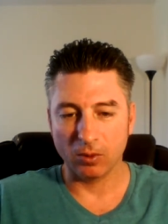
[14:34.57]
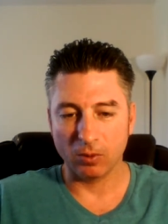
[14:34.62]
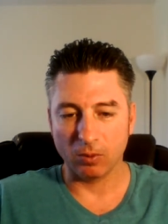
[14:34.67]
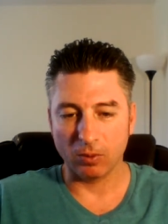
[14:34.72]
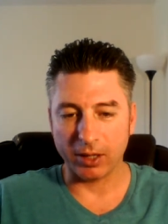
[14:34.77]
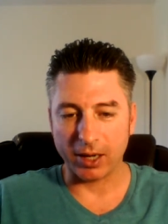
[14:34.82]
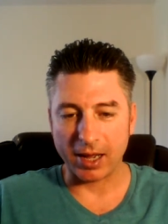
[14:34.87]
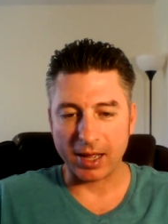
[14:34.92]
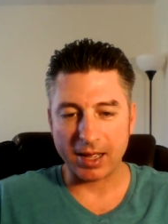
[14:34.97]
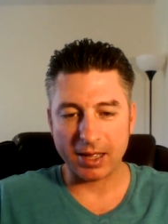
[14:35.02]

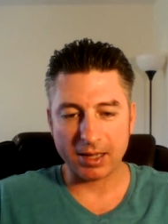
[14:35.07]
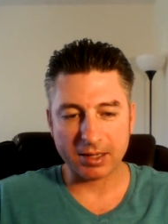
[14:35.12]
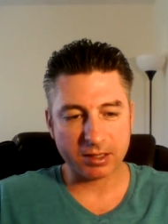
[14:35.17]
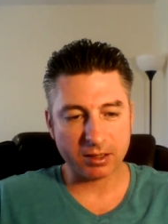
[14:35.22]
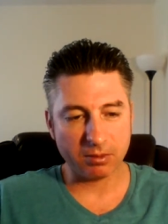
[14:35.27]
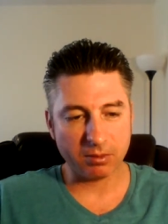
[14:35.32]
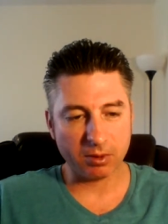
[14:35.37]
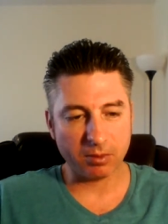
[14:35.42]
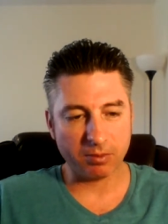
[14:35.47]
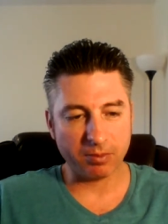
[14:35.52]
When I
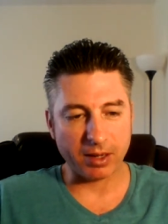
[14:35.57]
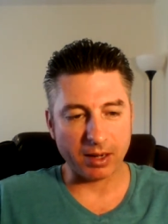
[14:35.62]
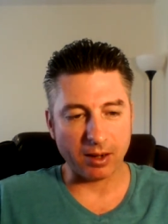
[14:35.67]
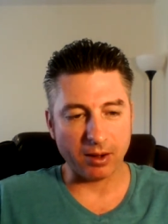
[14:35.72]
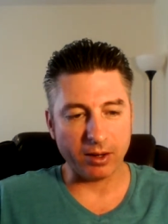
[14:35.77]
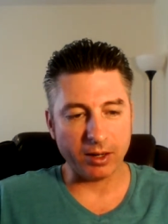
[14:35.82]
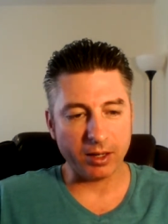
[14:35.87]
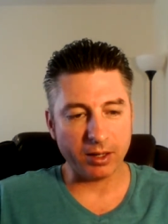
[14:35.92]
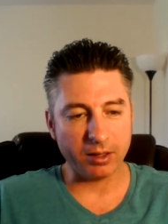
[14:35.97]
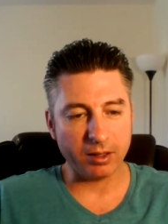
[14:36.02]
asked him
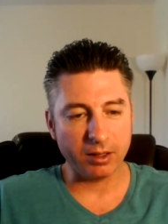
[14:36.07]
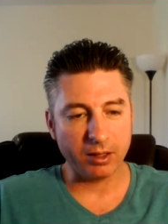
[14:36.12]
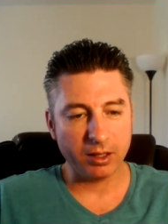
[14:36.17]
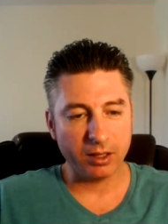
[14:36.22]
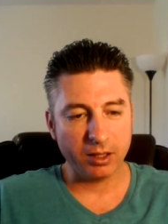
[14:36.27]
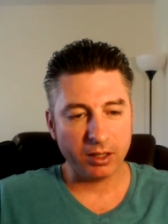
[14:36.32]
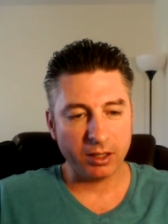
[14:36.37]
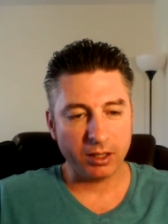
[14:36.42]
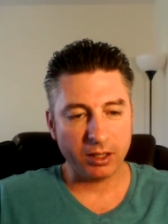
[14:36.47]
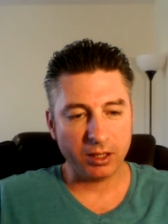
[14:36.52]
about it,
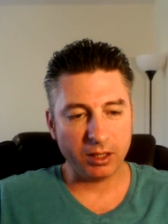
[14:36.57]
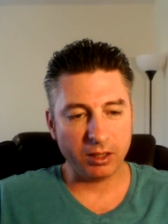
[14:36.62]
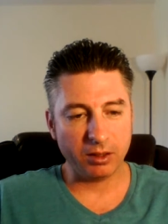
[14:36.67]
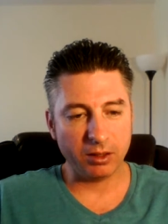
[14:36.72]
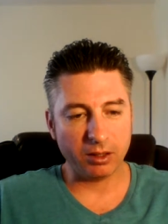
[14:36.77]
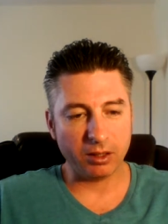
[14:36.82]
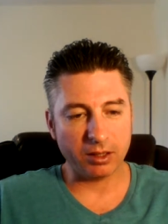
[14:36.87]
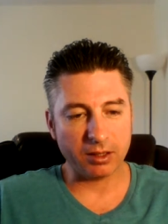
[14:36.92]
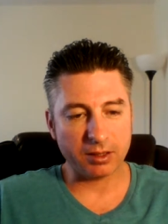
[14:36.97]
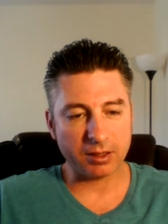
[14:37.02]

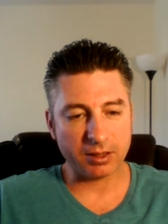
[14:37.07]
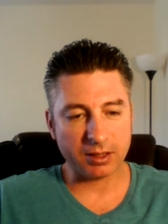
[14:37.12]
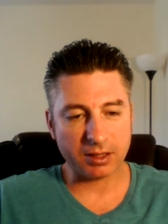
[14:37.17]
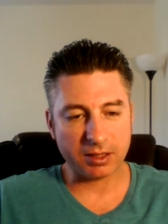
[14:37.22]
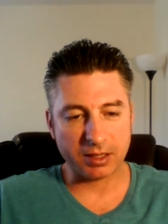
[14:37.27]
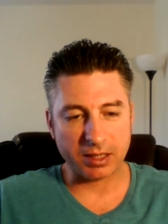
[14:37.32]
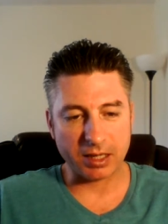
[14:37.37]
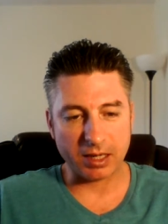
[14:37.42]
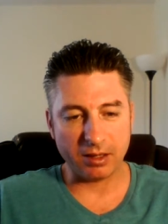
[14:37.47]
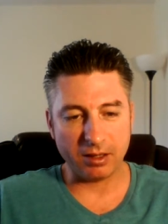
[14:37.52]
he
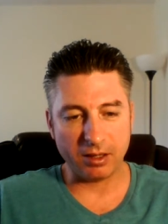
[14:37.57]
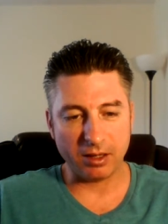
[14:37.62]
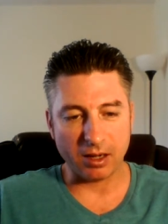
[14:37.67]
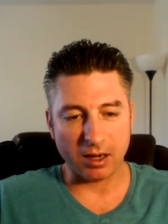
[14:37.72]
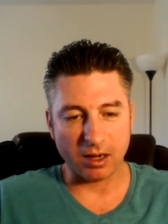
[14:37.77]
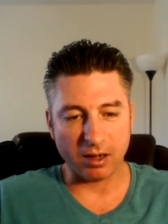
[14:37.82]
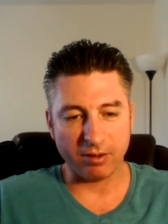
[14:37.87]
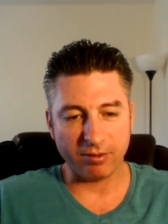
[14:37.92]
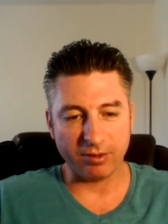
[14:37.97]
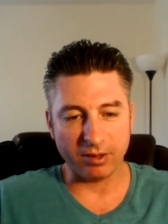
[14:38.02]
said the
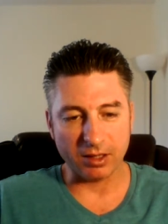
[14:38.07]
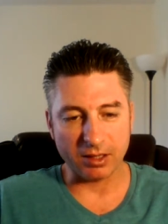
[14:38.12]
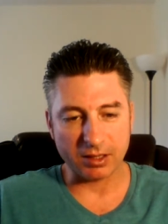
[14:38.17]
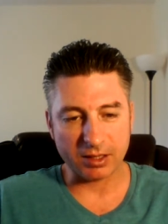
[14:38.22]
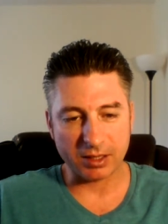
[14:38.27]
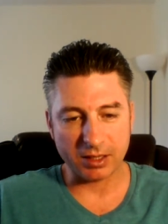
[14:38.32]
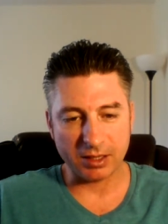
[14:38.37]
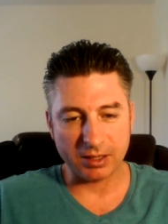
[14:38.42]
obvious.